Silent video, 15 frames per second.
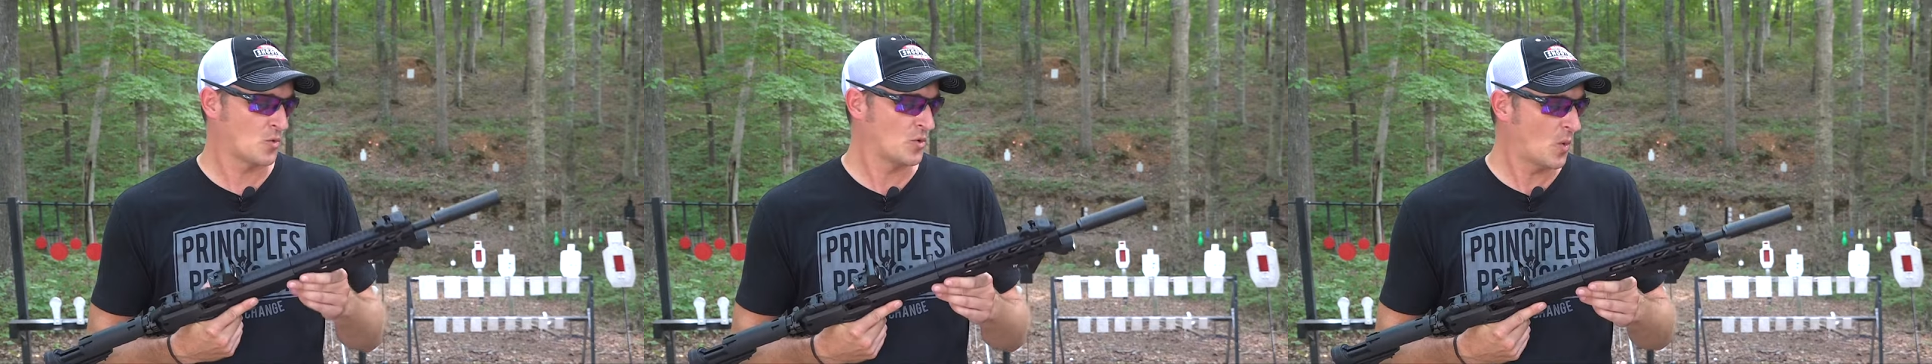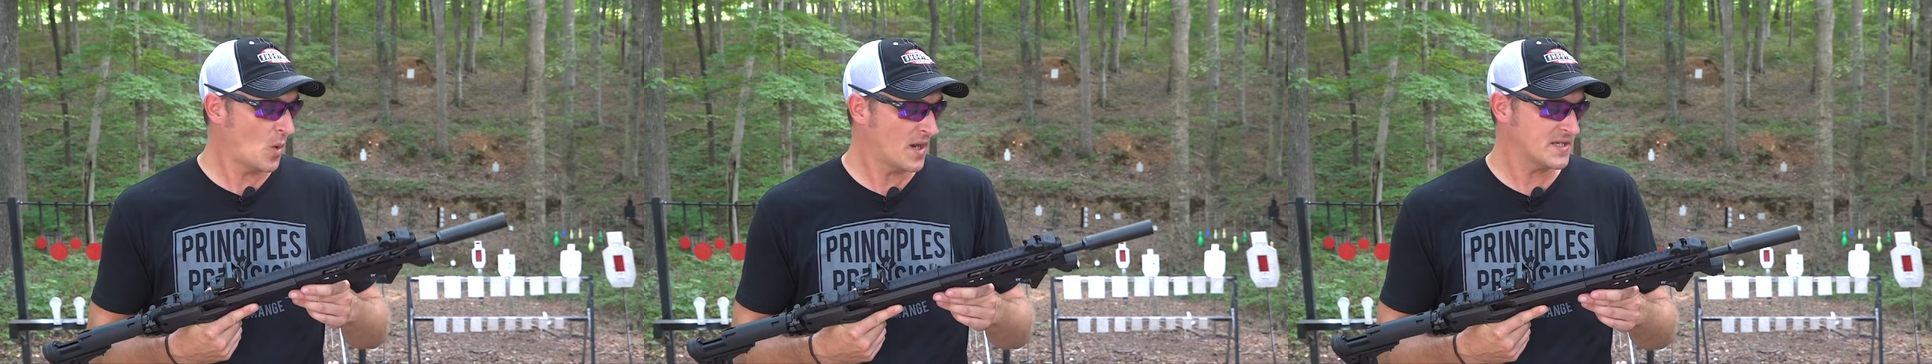
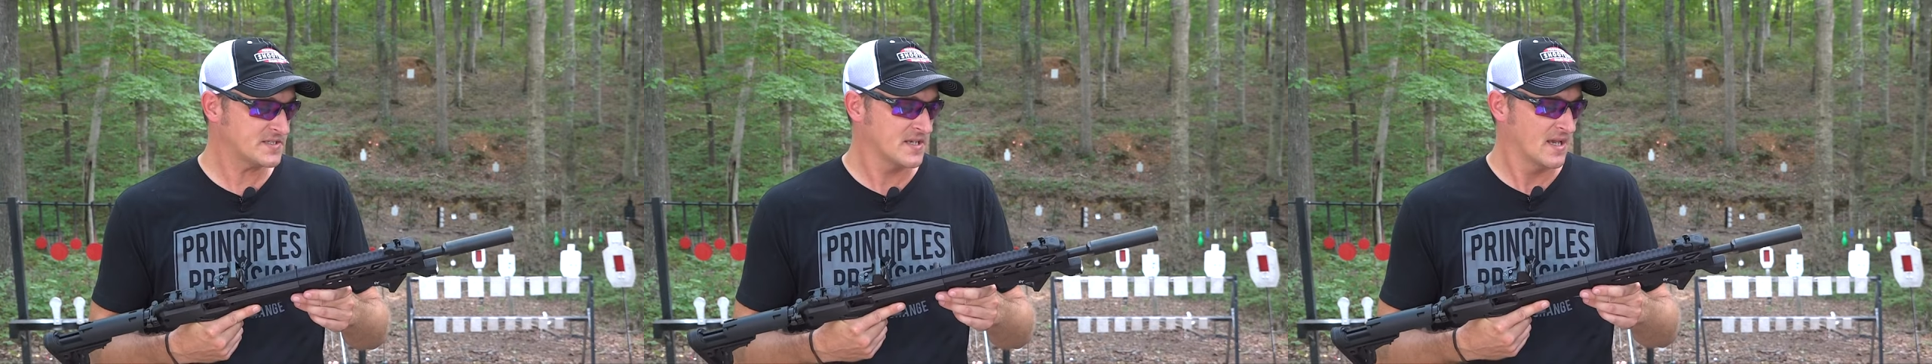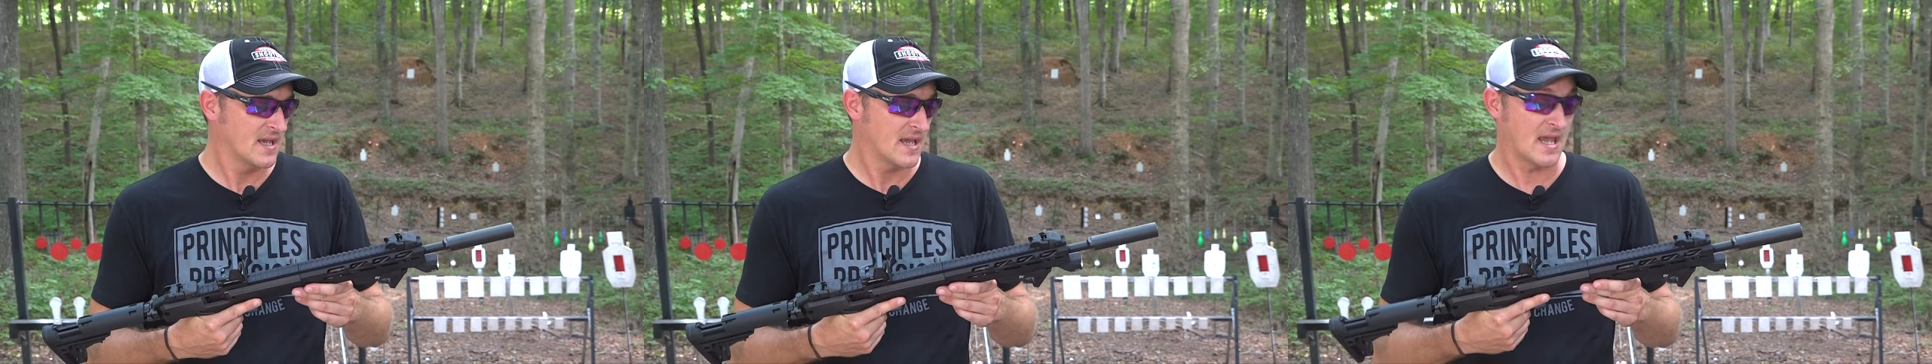noise,
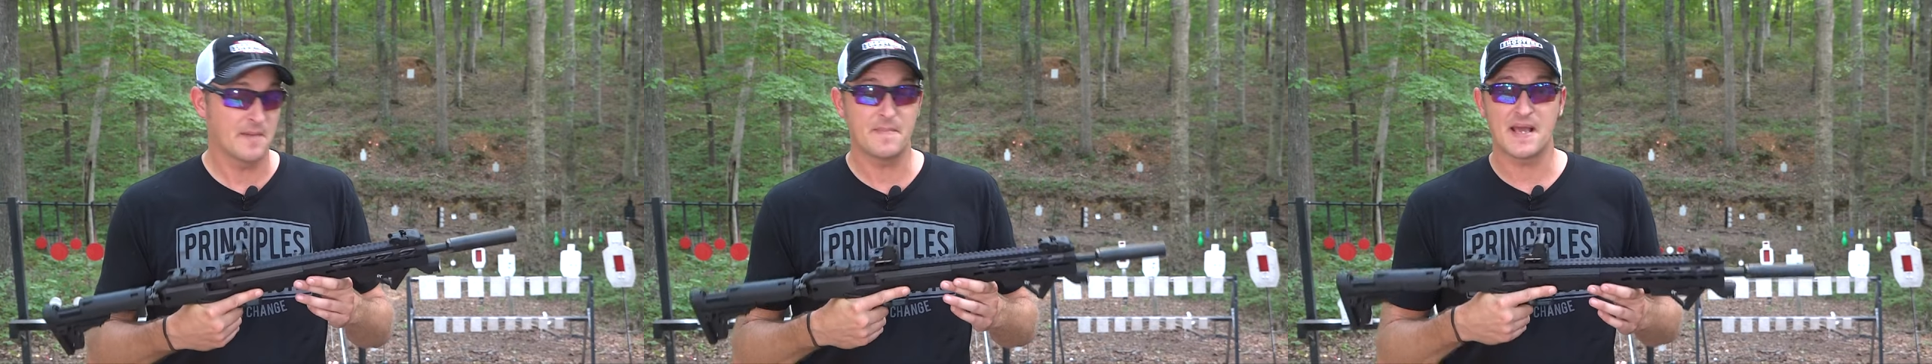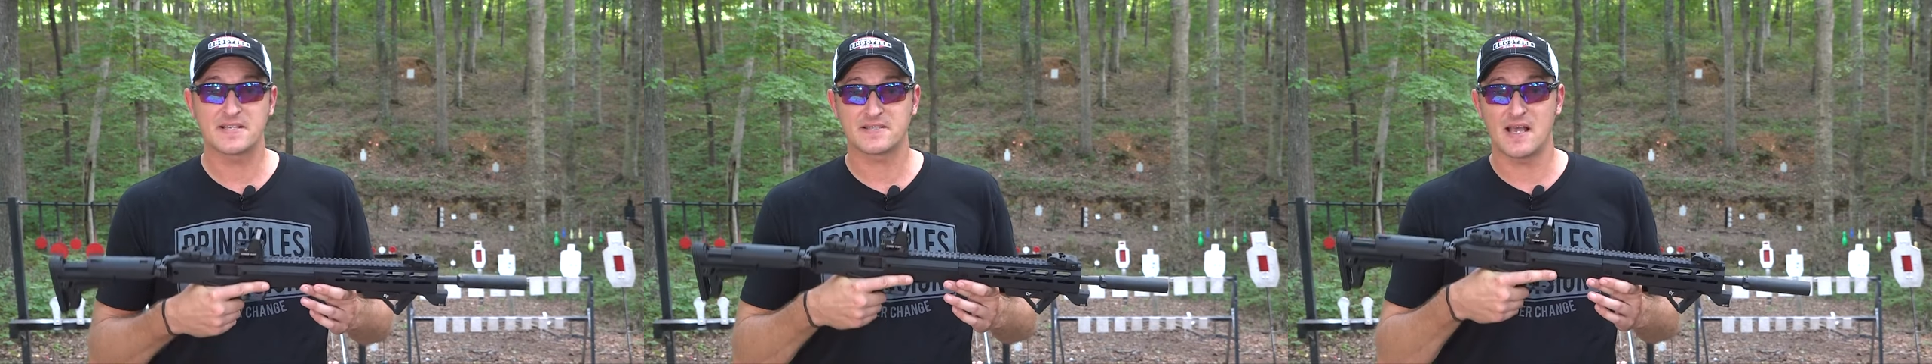it
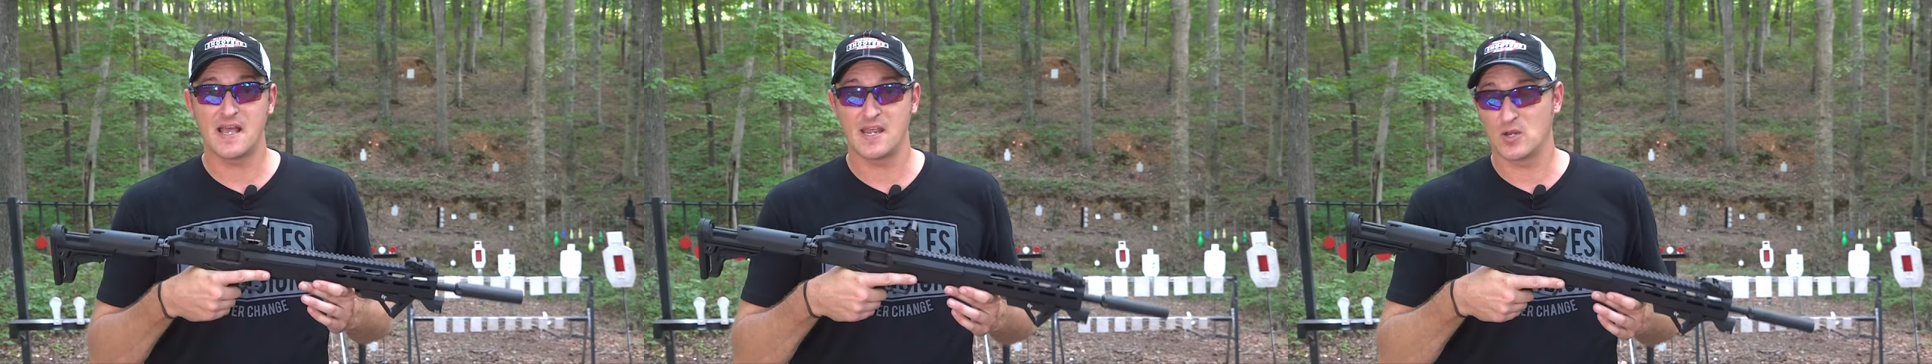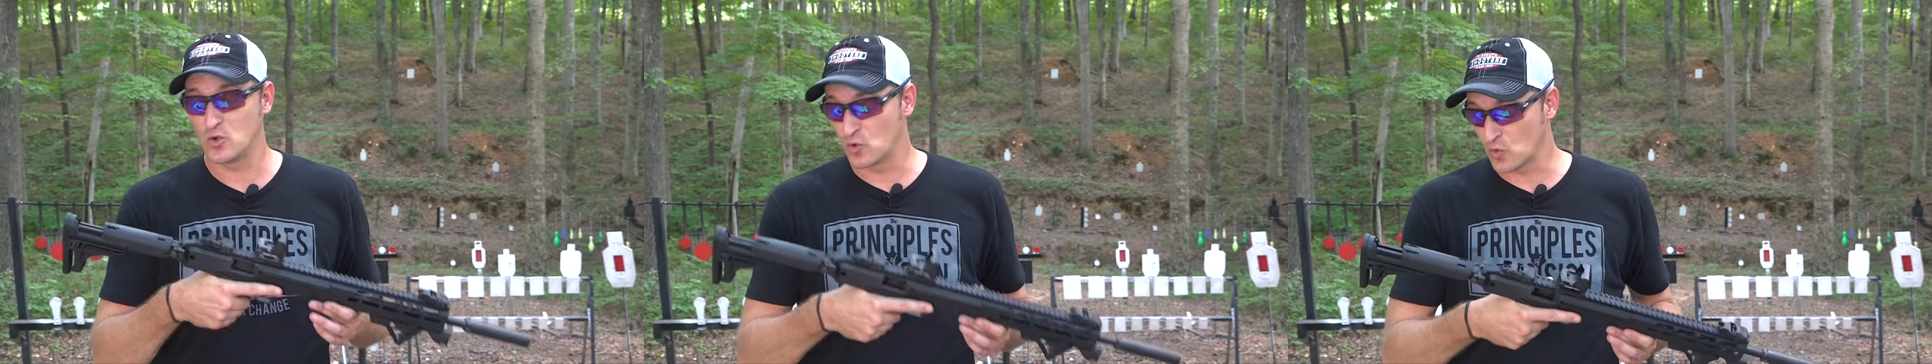makes
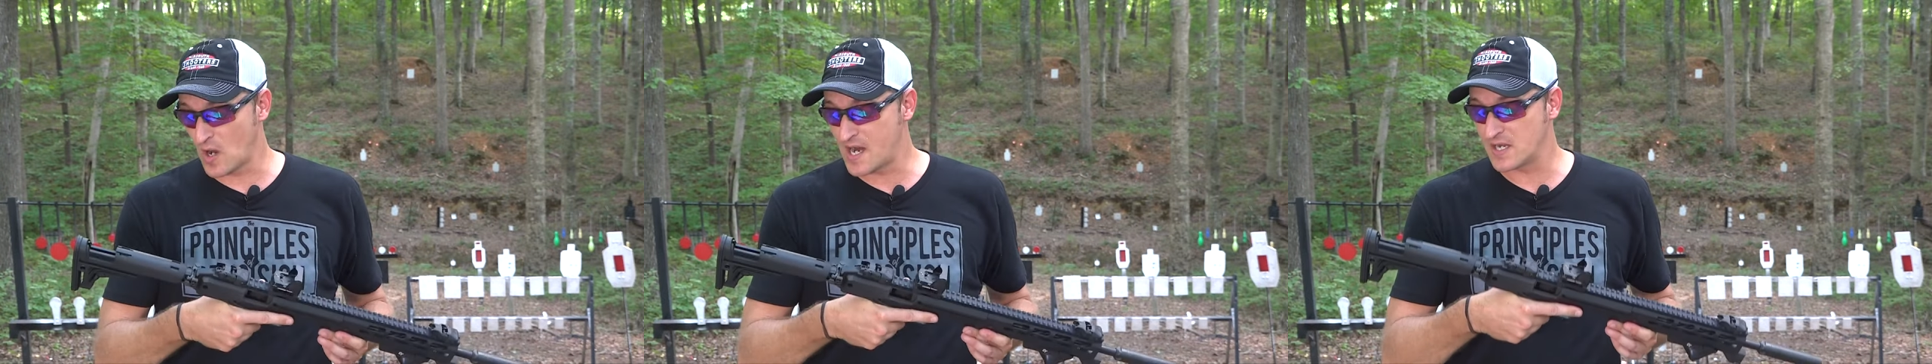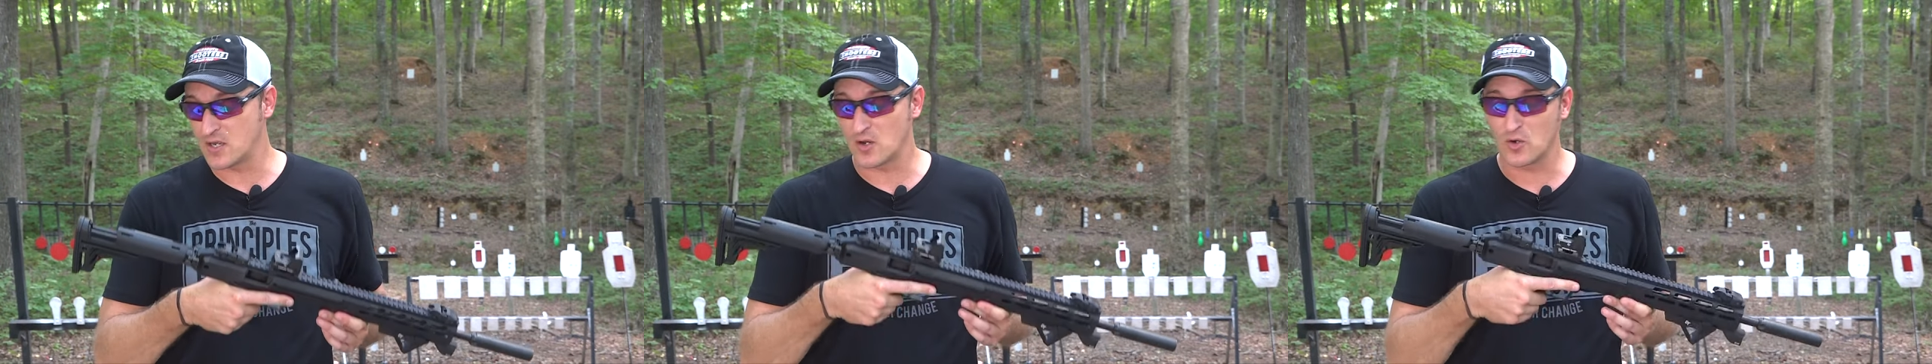a
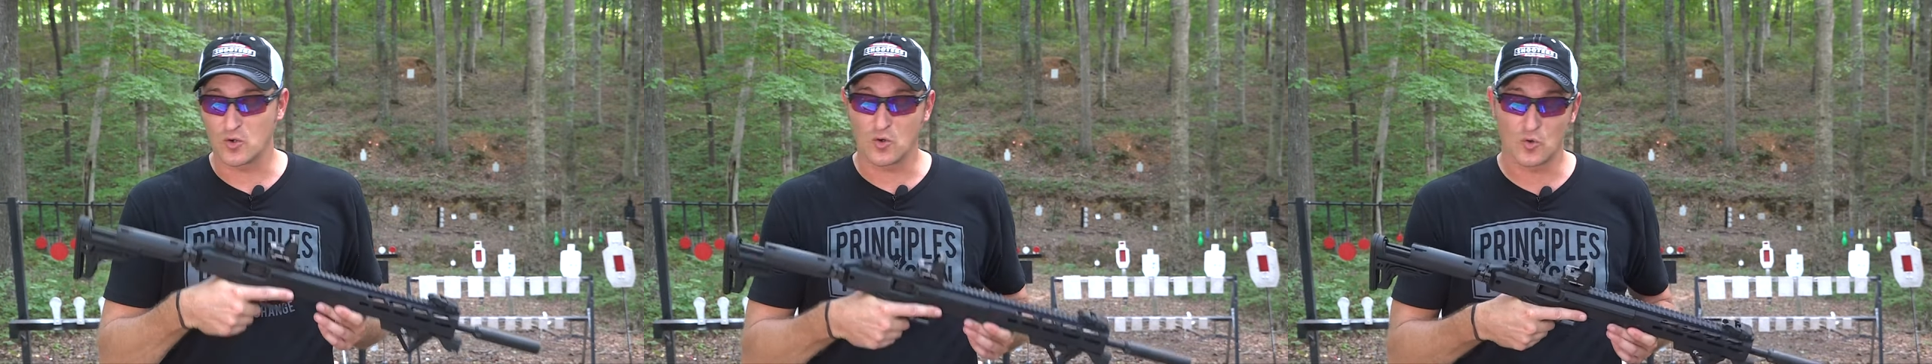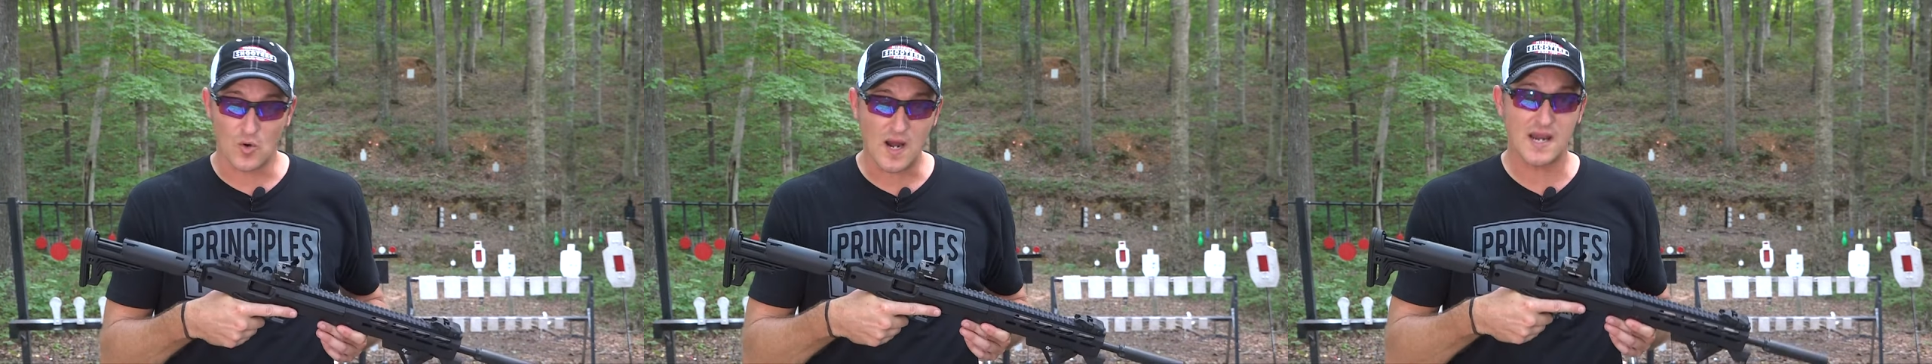great,
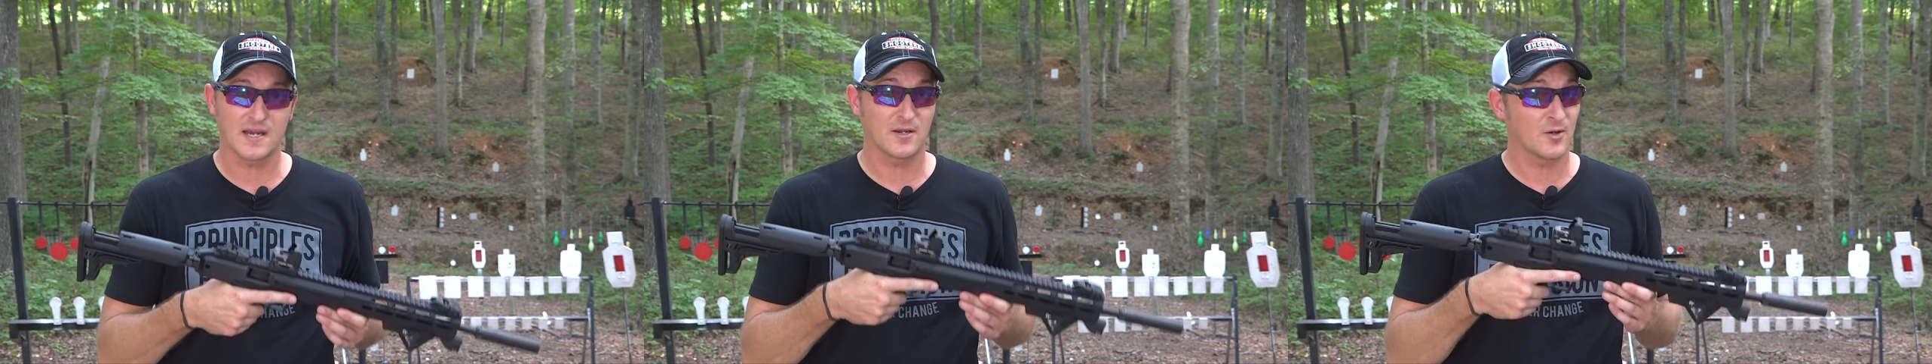great,